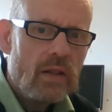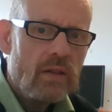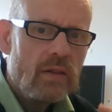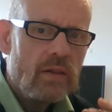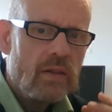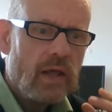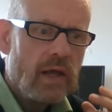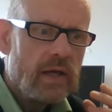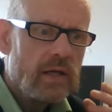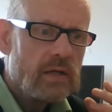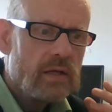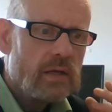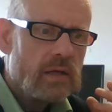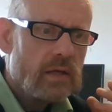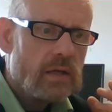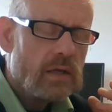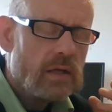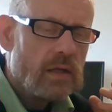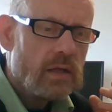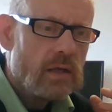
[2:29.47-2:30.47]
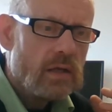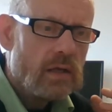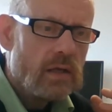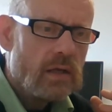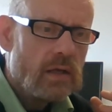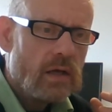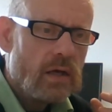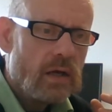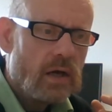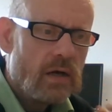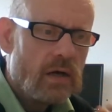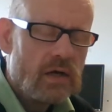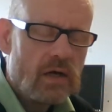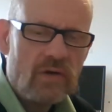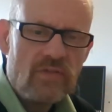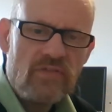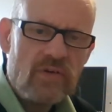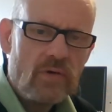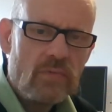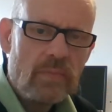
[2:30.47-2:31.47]
Then I'm going
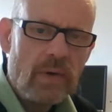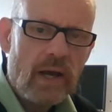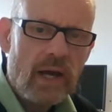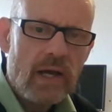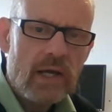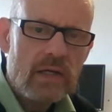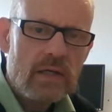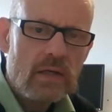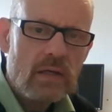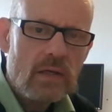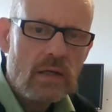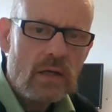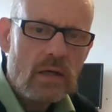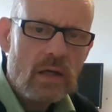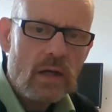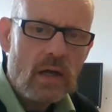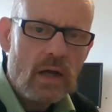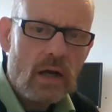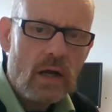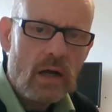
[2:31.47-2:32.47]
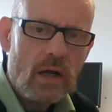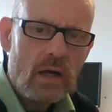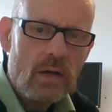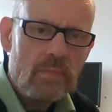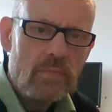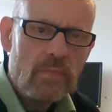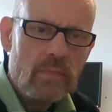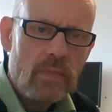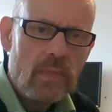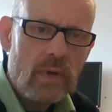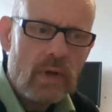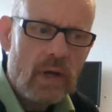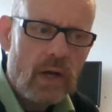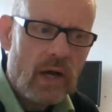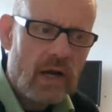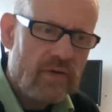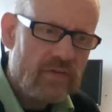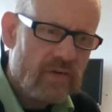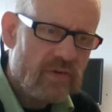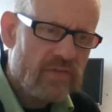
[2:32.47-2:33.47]
to feel bad, and
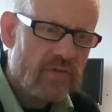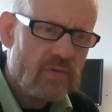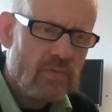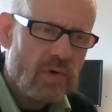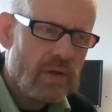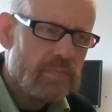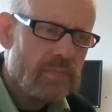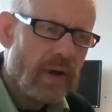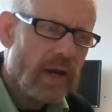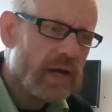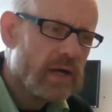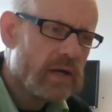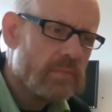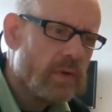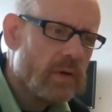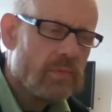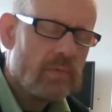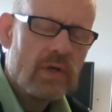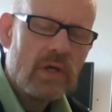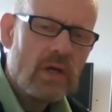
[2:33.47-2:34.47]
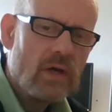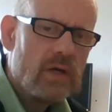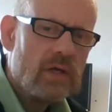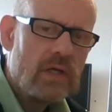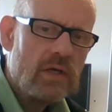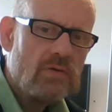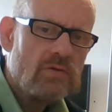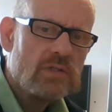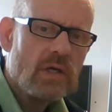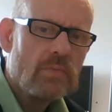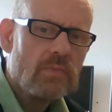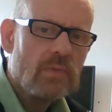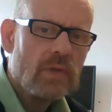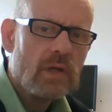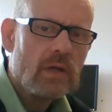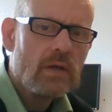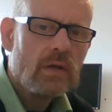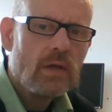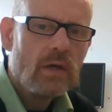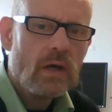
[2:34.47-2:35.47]
if I feel really bad, I might want to go and use
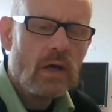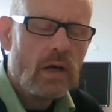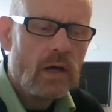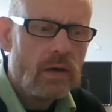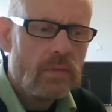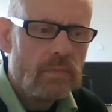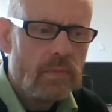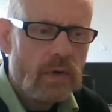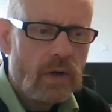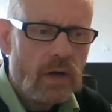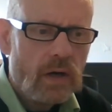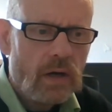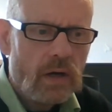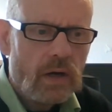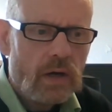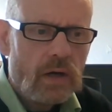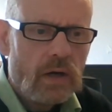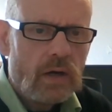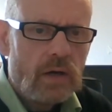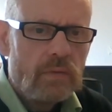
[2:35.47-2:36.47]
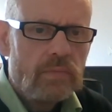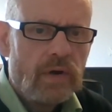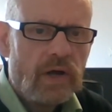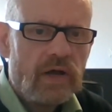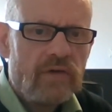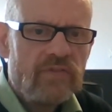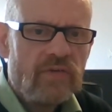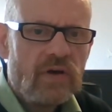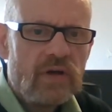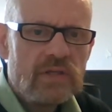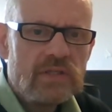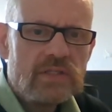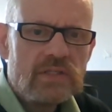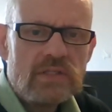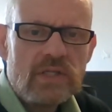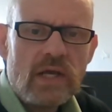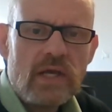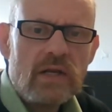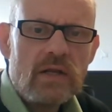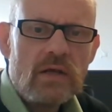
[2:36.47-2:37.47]
something. But if I
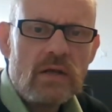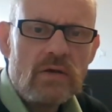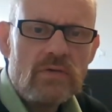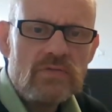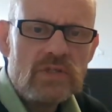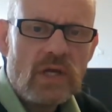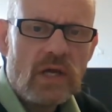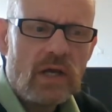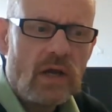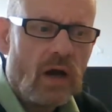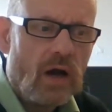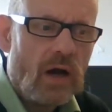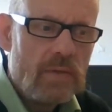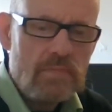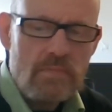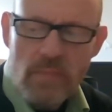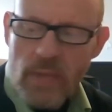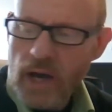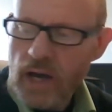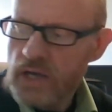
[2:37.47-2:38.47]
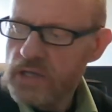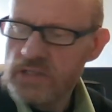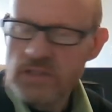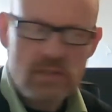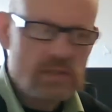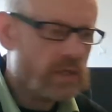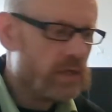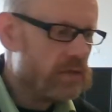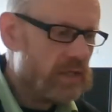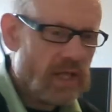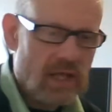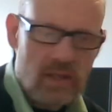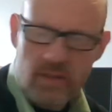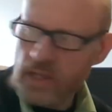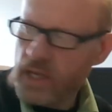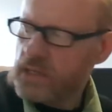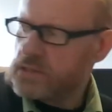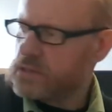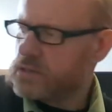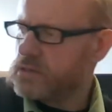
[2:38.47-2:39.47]
instead of saying I must, and
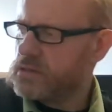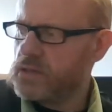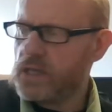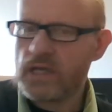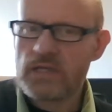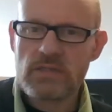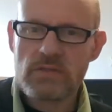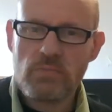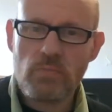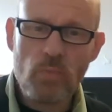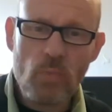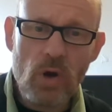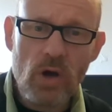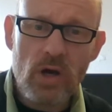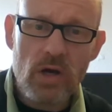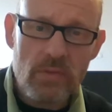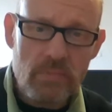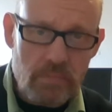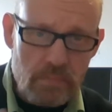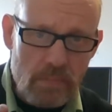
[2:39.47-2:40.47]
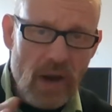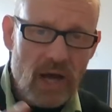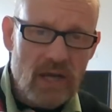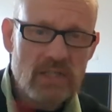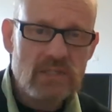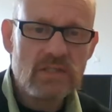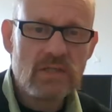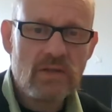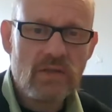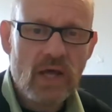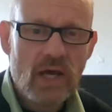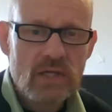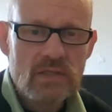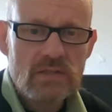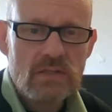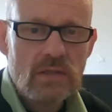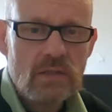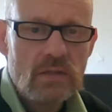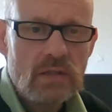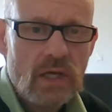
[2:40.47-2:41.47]
that's word must,
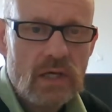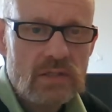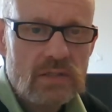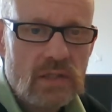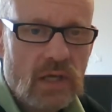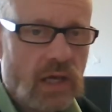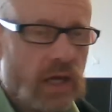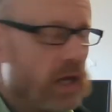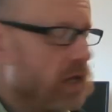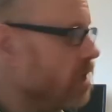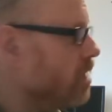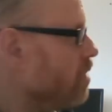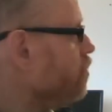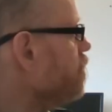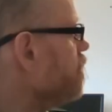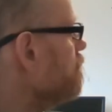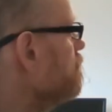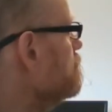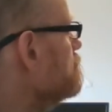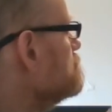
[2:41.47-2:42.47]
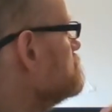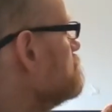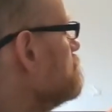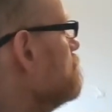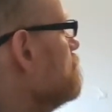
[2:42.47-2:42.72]
that's the killer word.